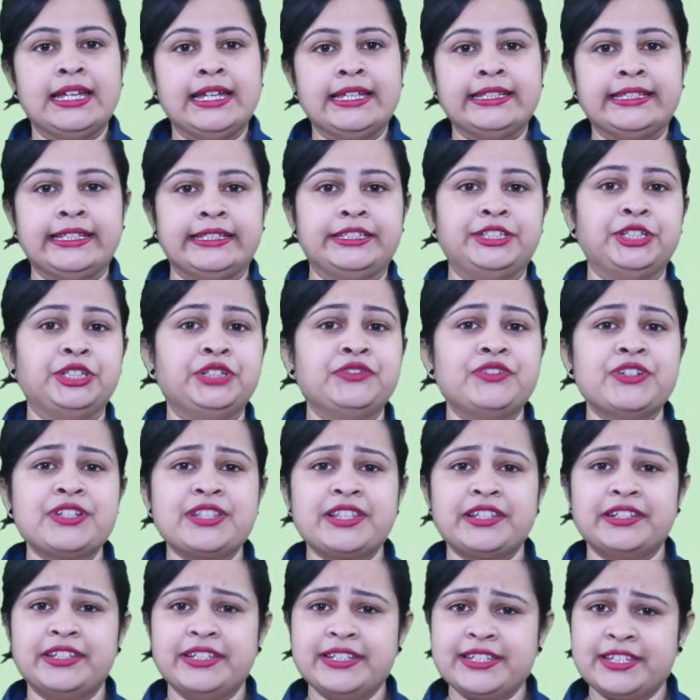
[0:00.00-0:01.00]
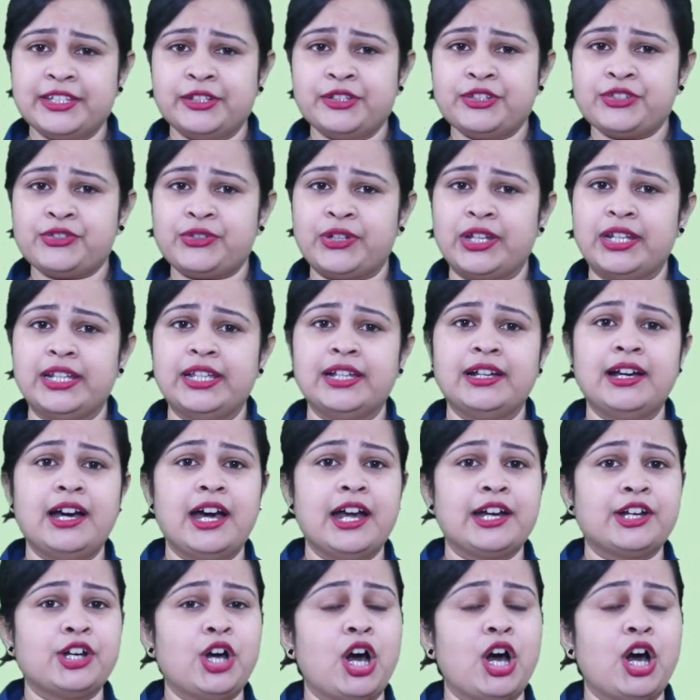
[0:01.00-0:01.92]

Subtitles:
Then universities in Australia are